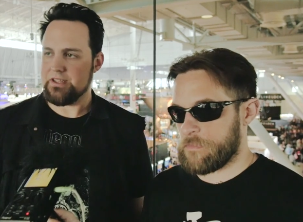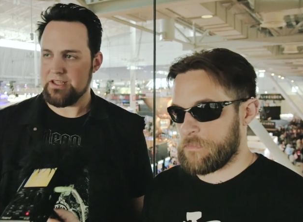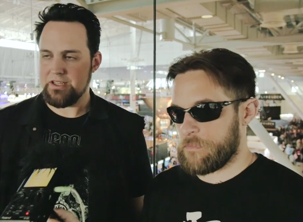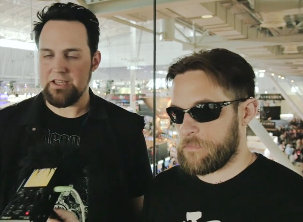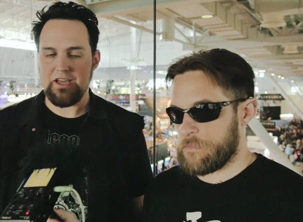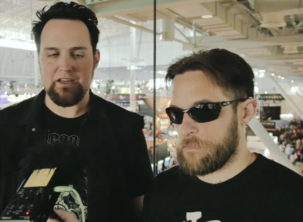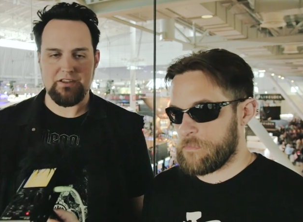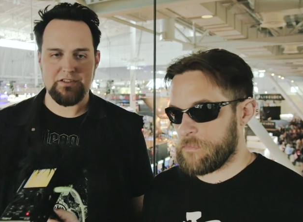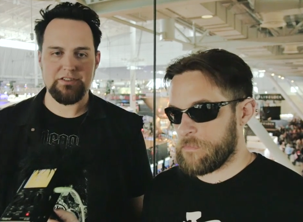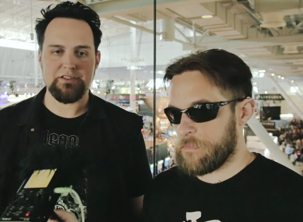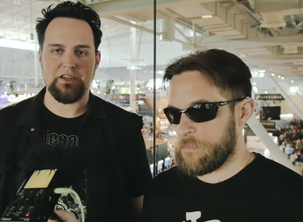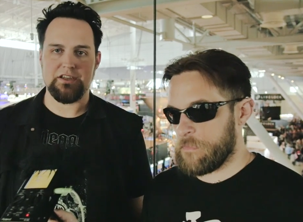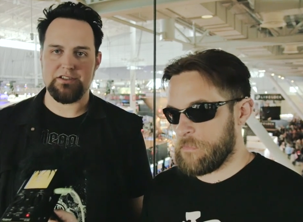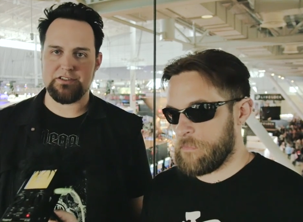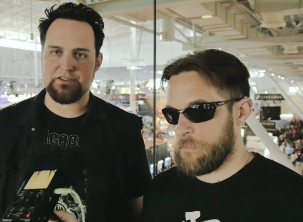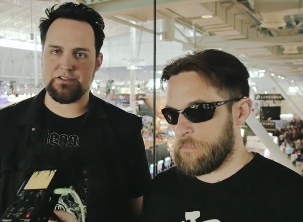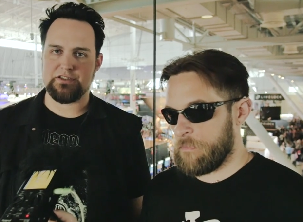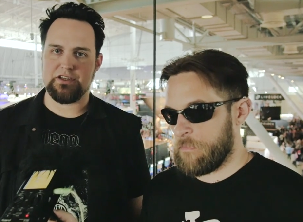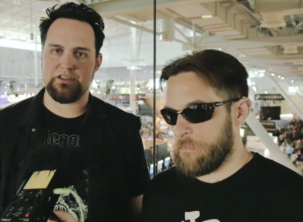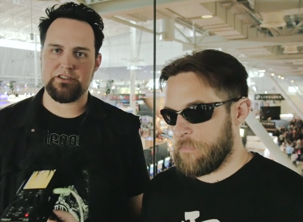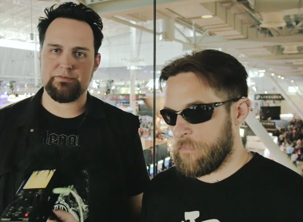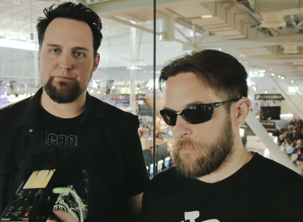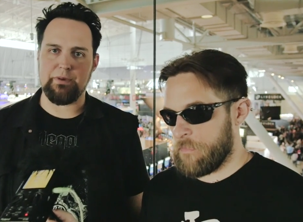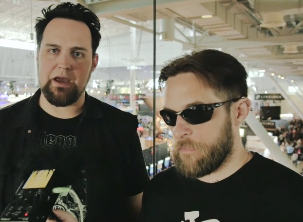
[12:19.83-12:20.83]
Speaker 1: yeah, it's it's
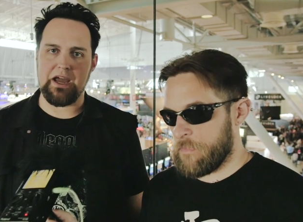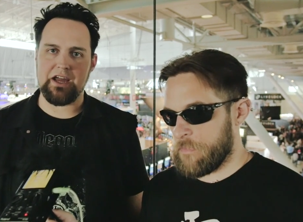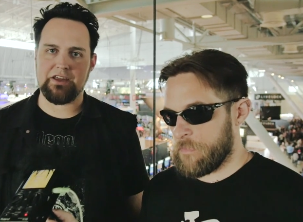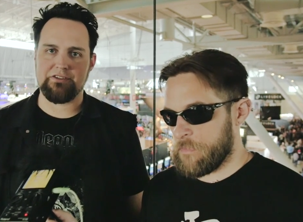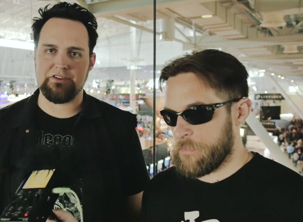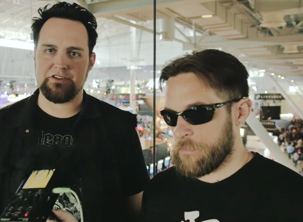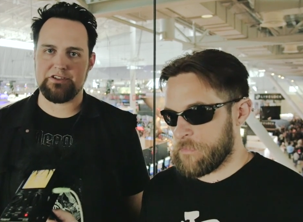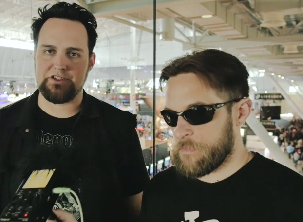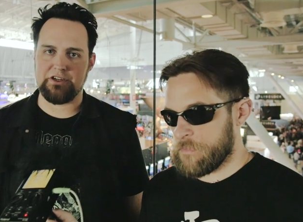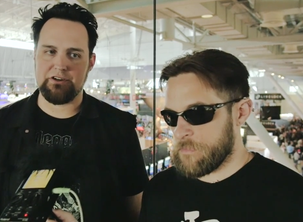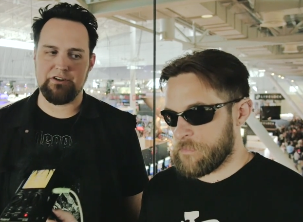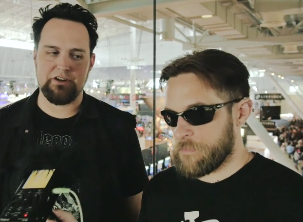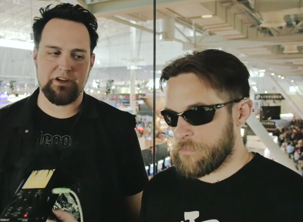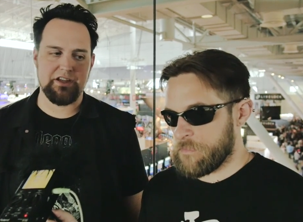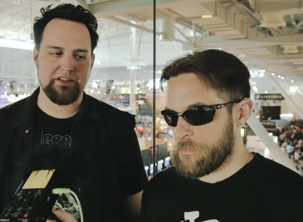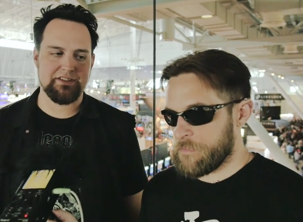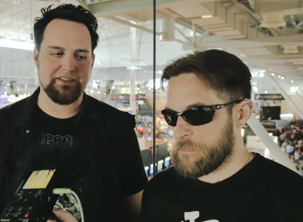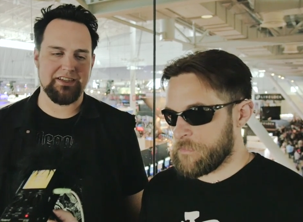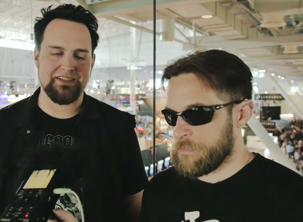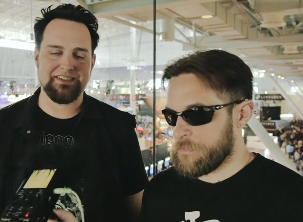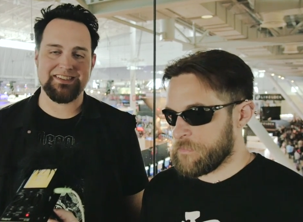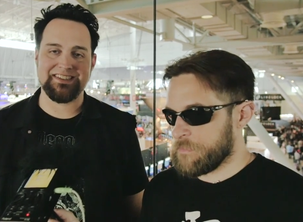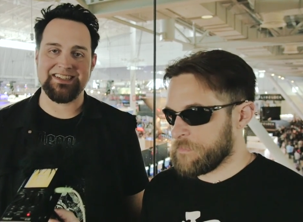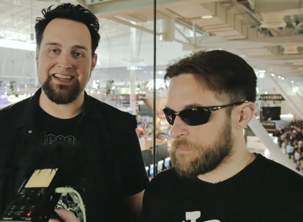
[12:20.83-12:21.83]
it's back this year and it's
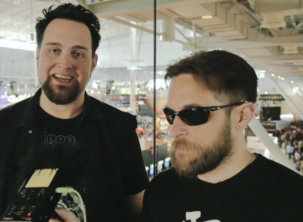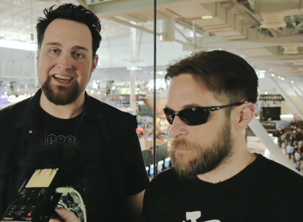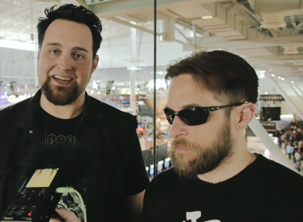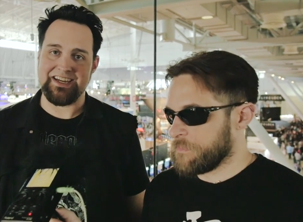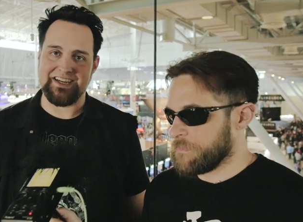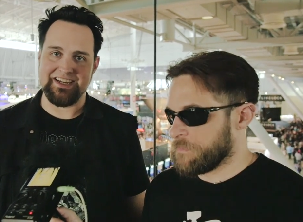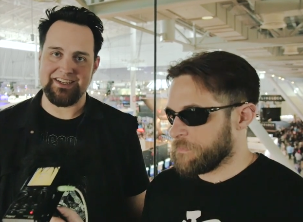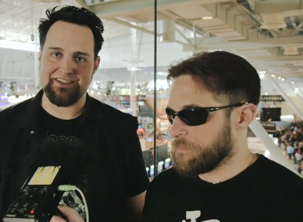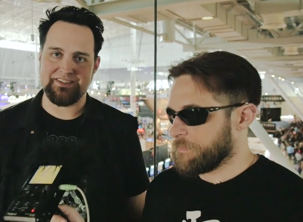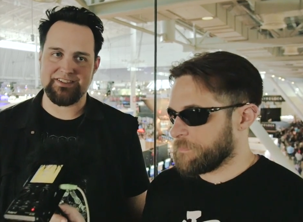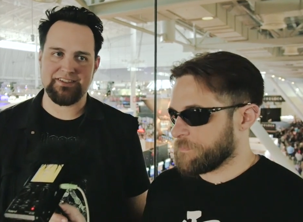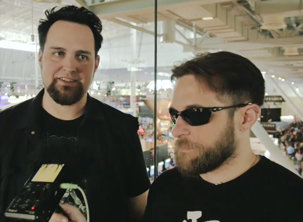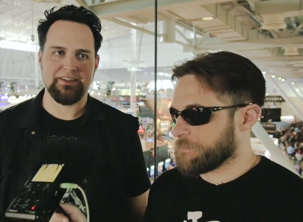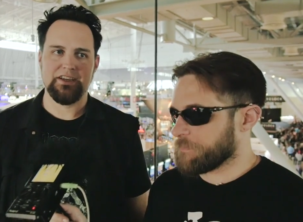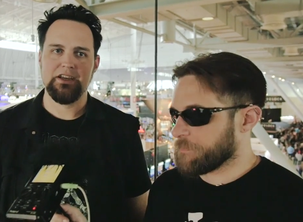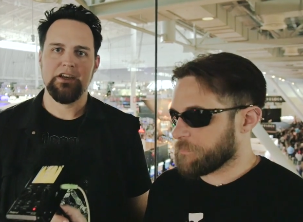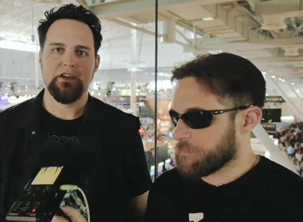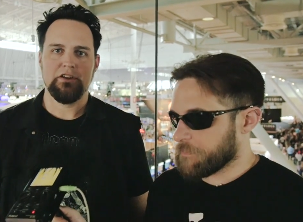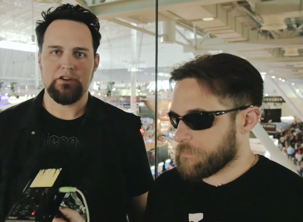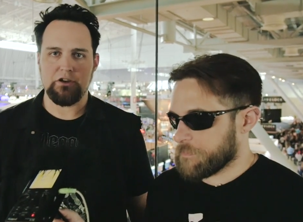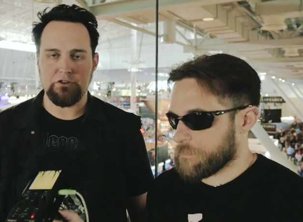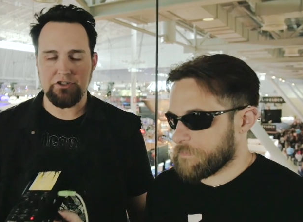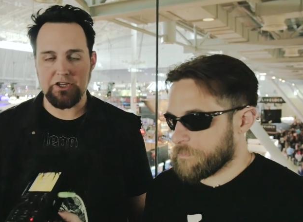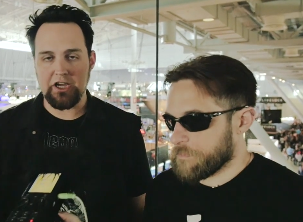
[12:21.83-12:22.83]
it's nice.
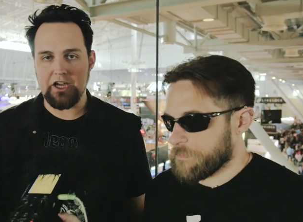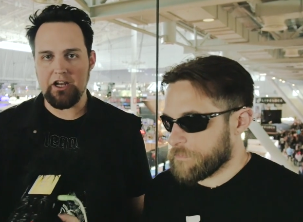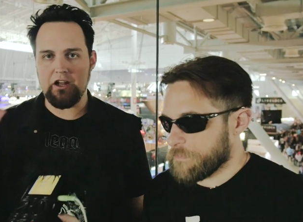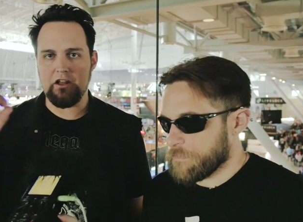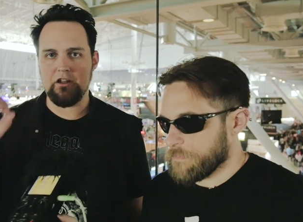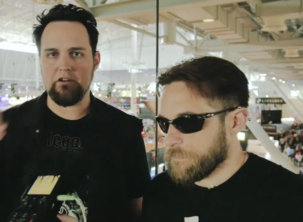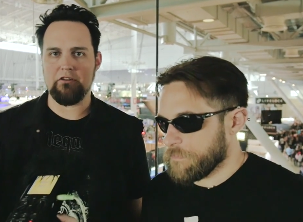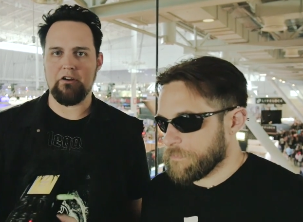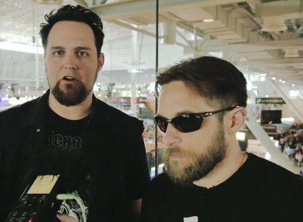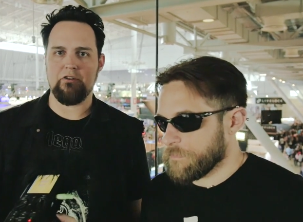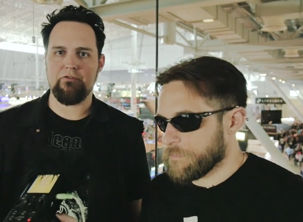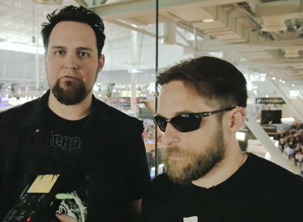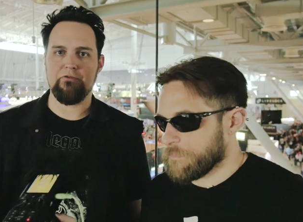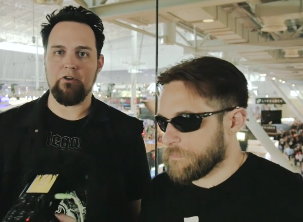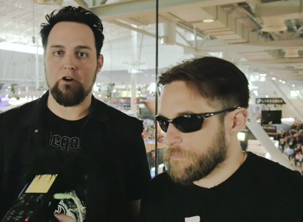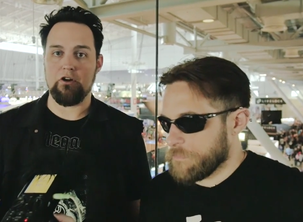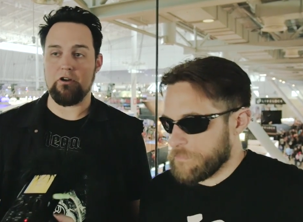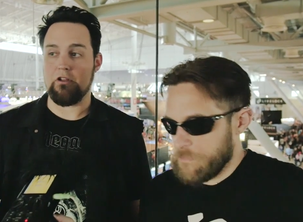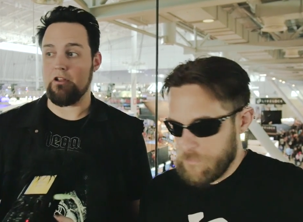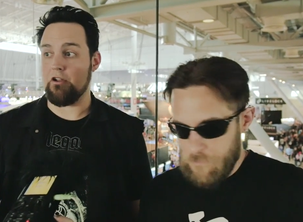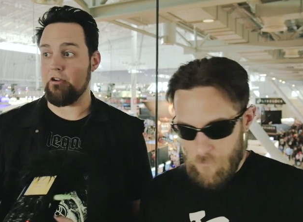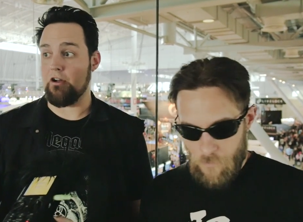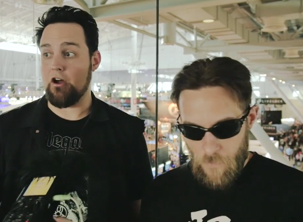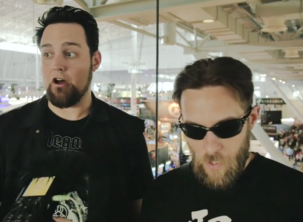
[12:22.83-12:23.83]
Go check out all of our
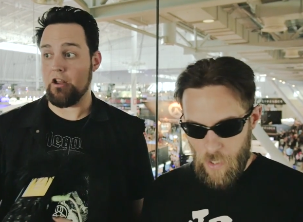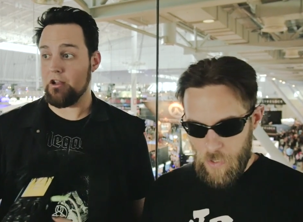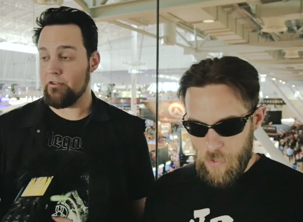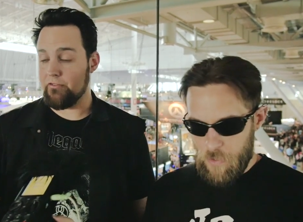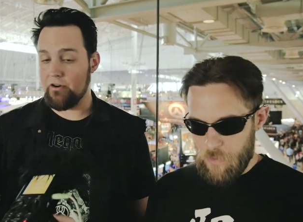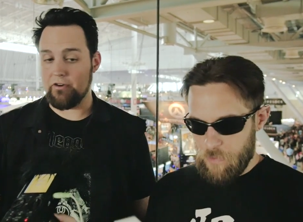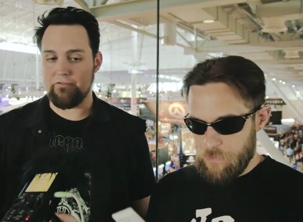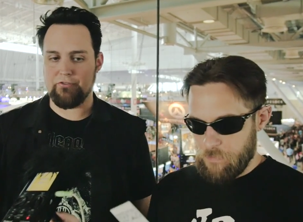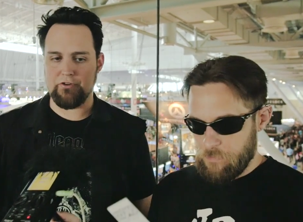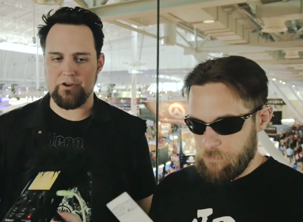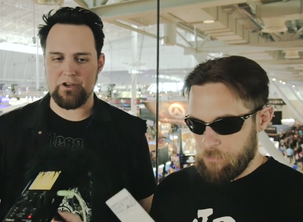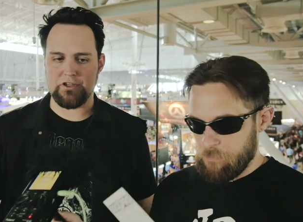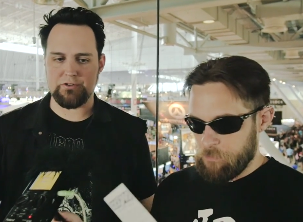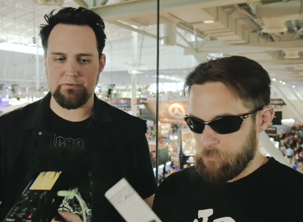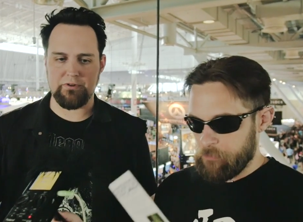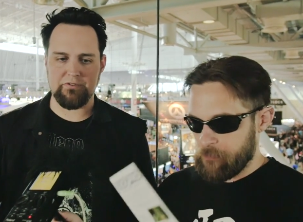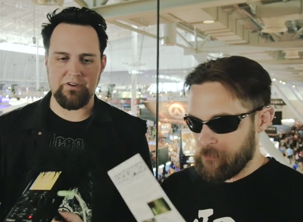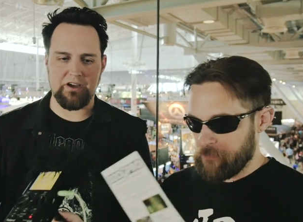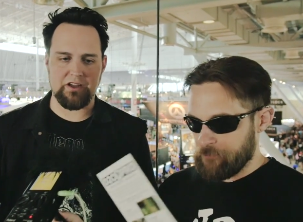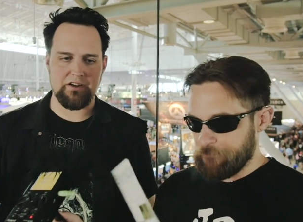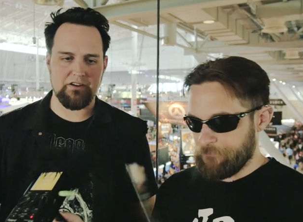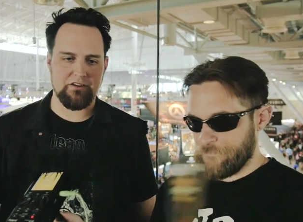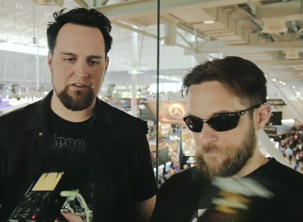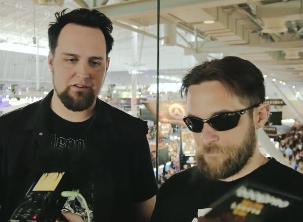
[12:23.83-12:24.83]
all, all of our footage. We've got
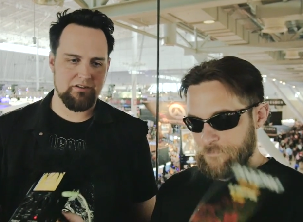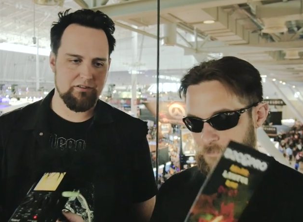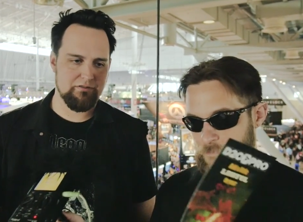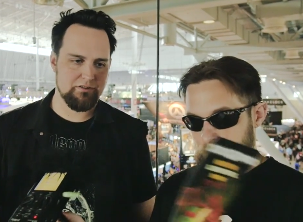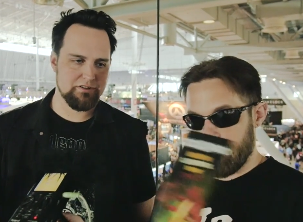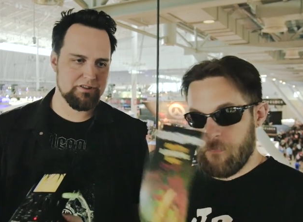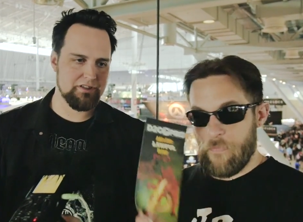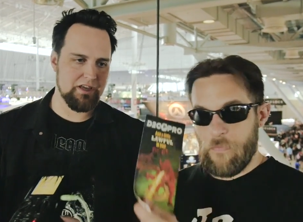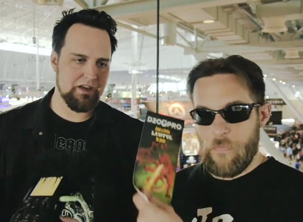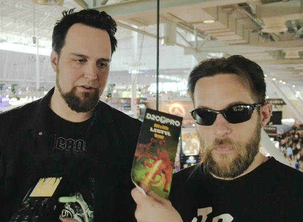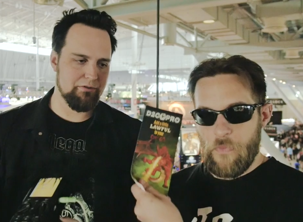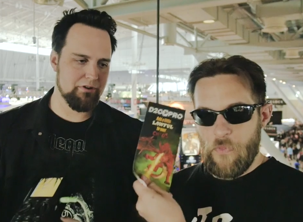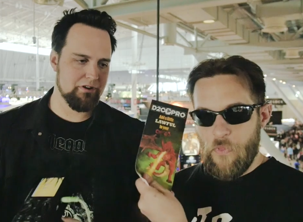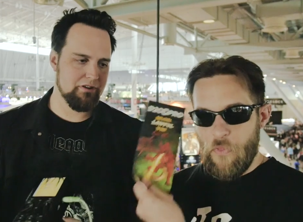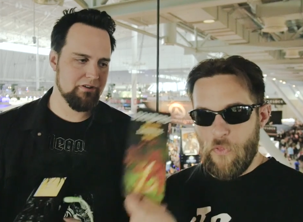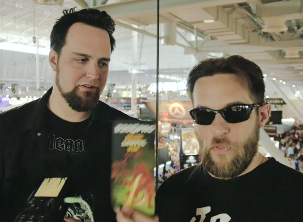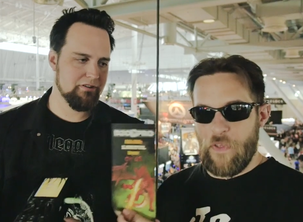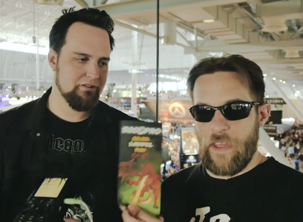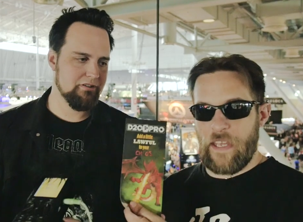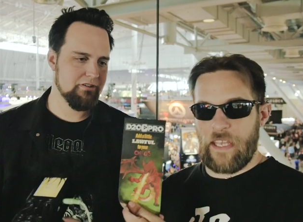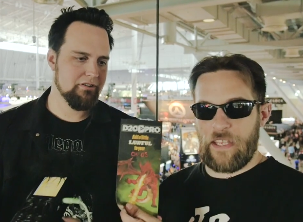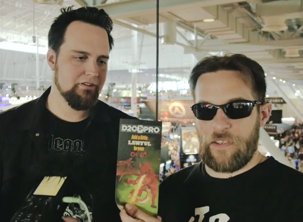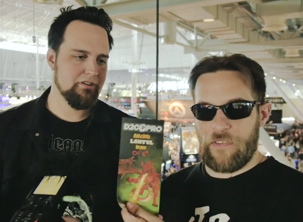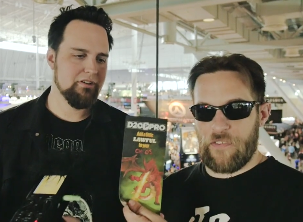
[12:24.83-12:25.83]
what's that one?
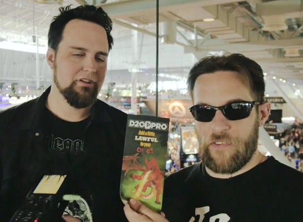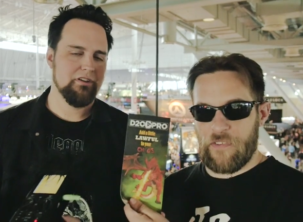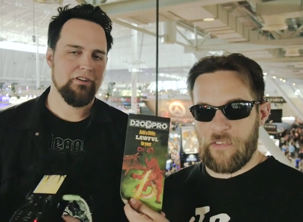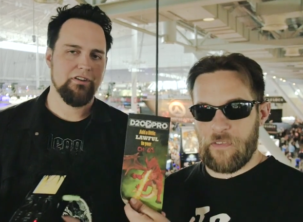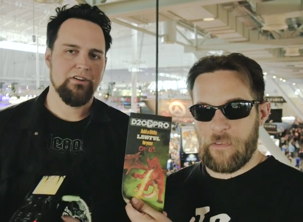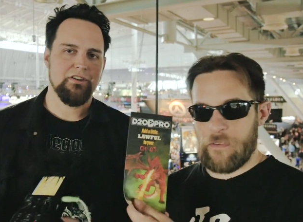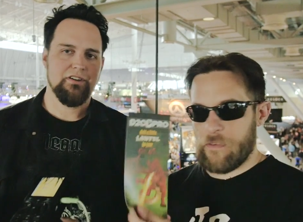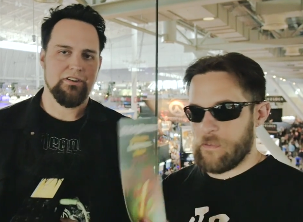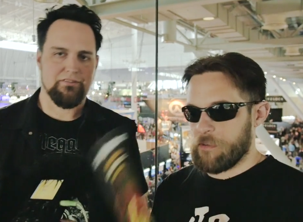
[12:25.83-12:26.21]
This.